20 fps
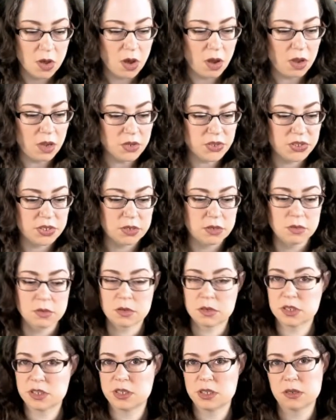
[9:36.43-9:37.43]
Also,
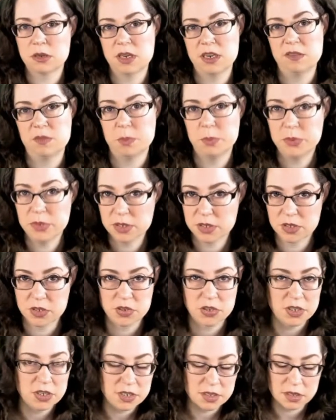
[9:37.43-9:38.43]
Kristen Craves Books.
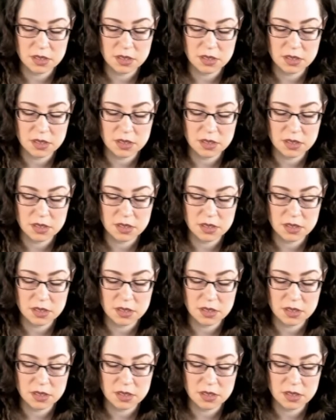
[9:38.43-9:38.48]
She's